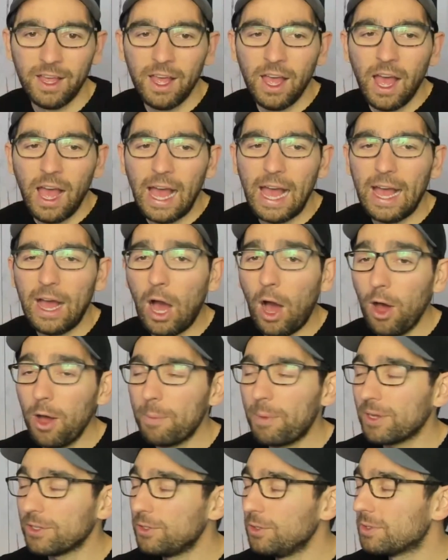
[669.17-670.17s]
How
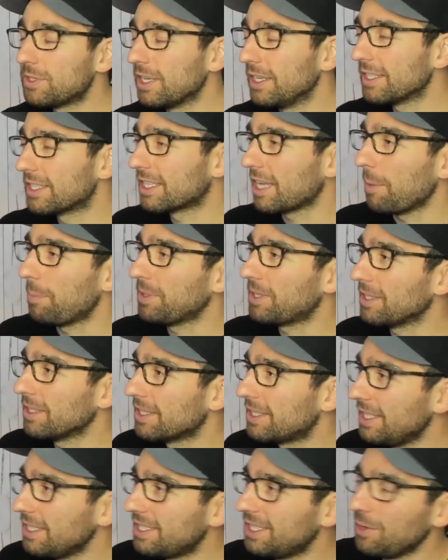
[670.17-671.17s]
about New Zealand's capital
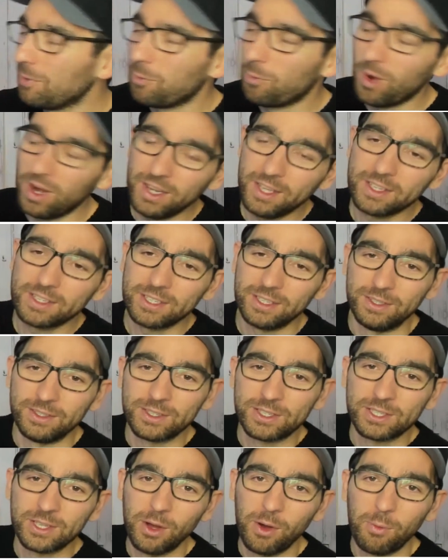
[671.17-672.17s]
city, Wellington?
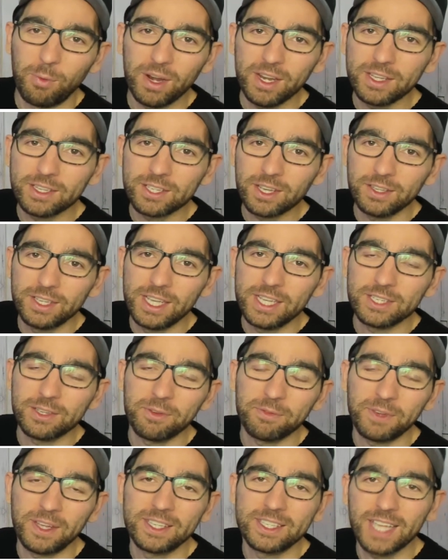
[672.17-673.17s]
So Wellington is a
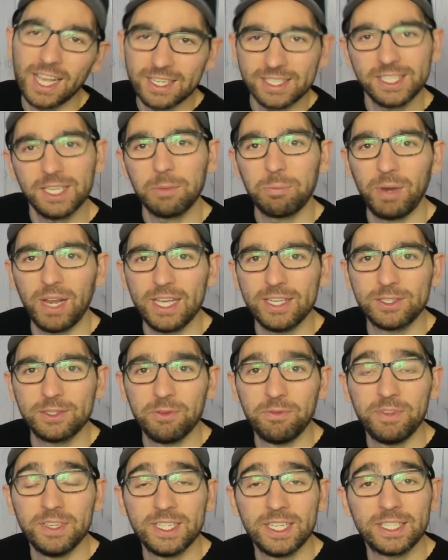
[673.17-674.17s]
fantastic place to
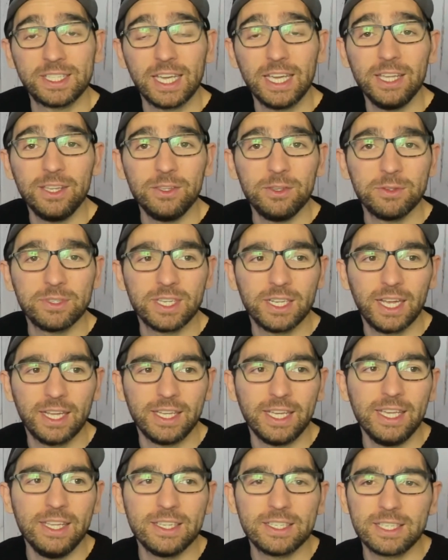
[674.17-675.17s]
visit in New Zealand
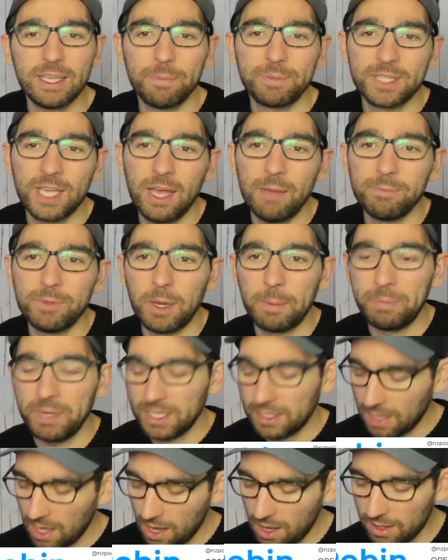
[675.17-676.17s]
in September
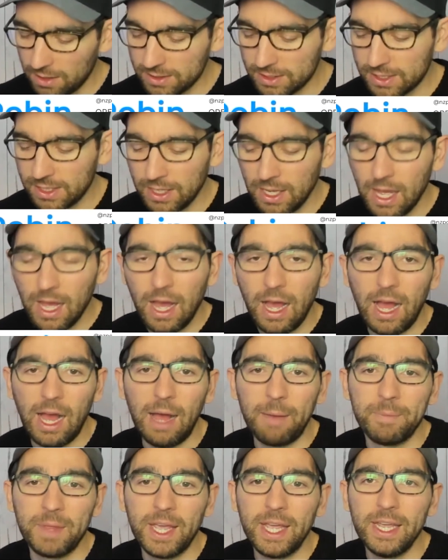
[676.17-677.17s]
because
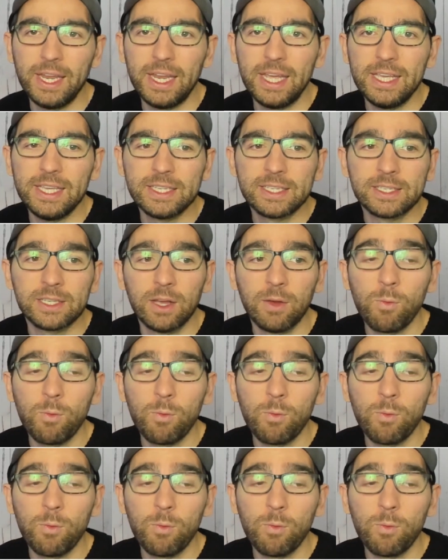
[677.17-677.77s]
it is